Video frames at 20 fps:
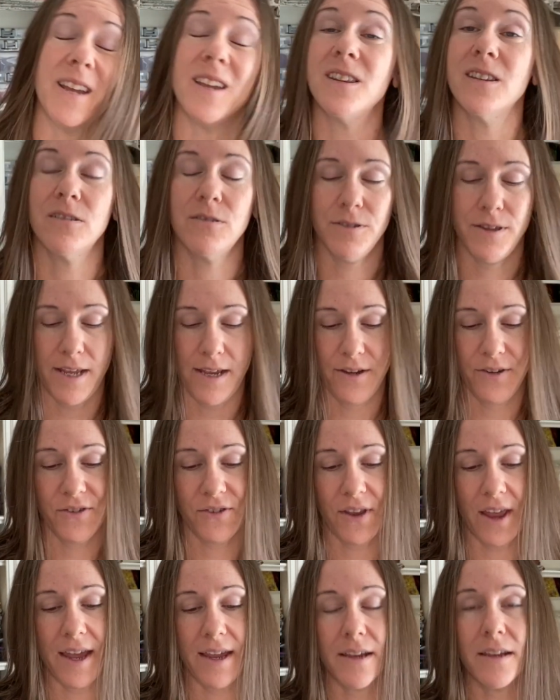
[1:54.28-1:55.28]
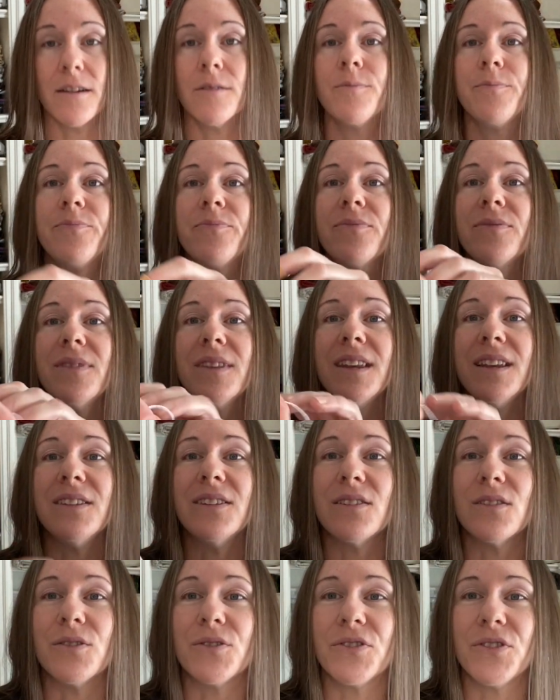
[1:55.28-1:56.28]
little things like these
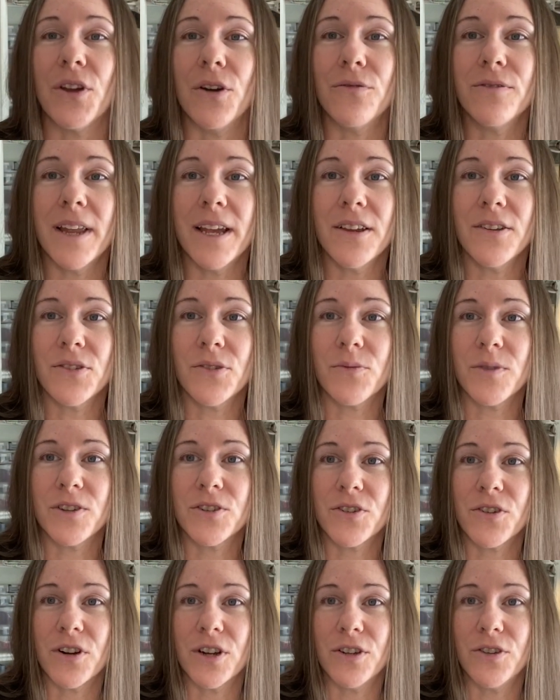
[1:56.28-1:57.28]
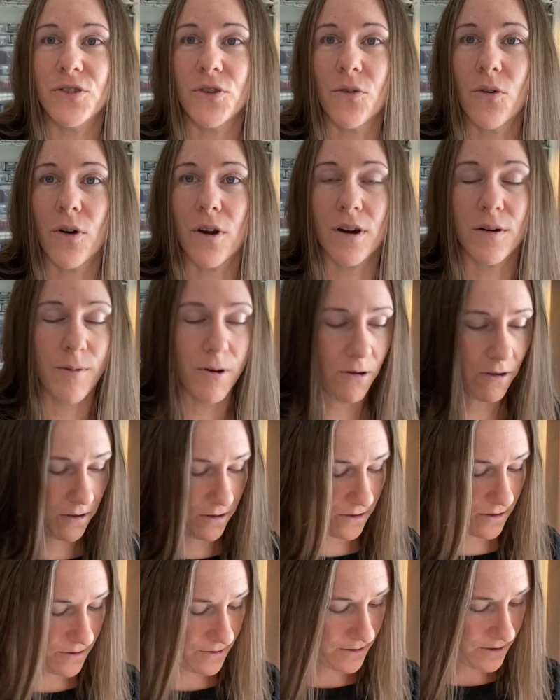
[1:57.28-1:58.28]
little snowflakes, which are adorable,
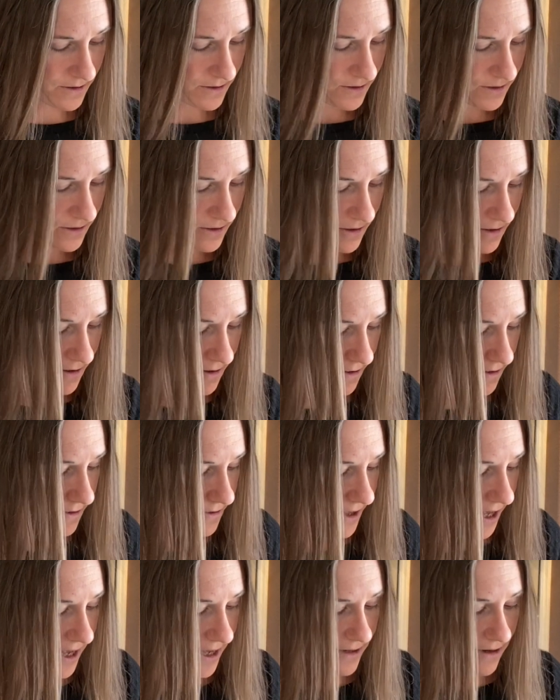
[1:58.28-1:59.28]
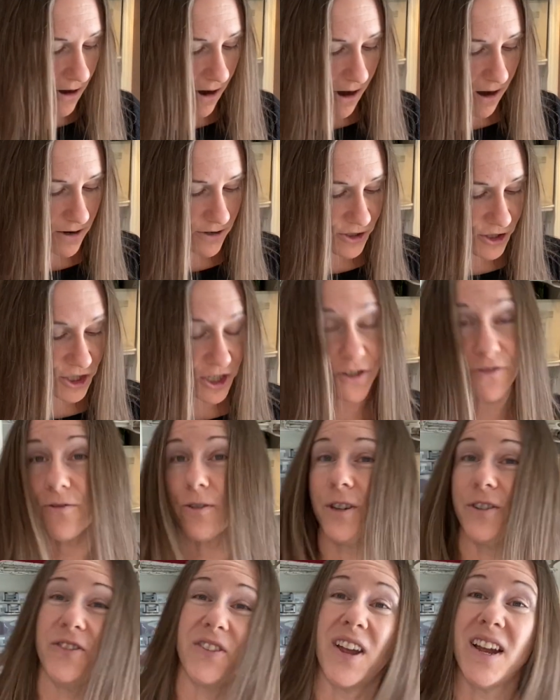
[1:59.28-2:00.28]
that are just
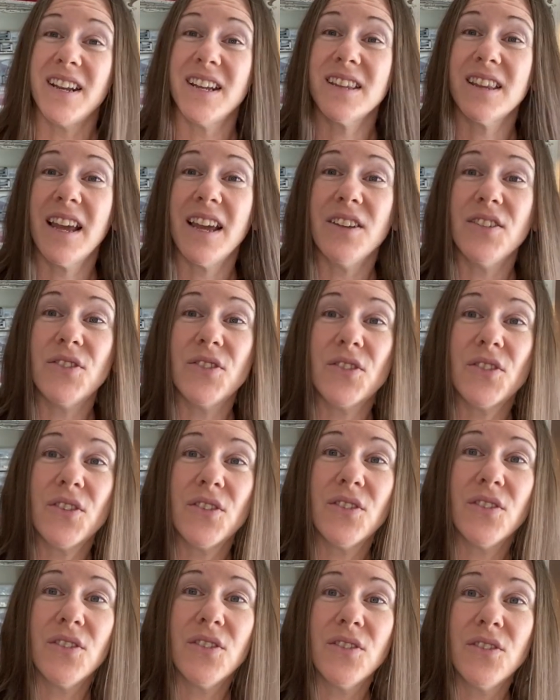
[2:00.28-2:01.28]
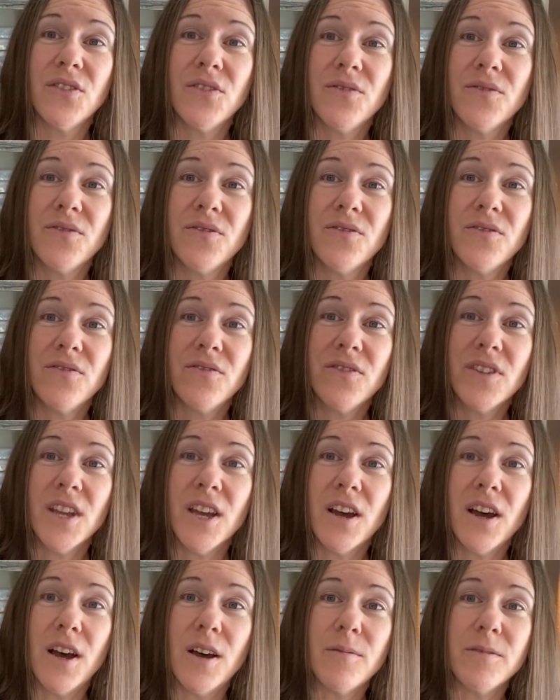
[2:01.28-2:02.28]
freestanding lace.
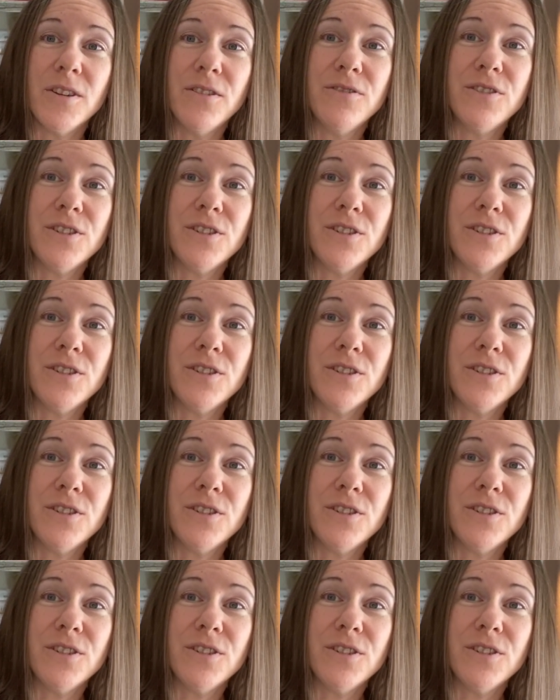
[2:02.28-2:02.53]
You do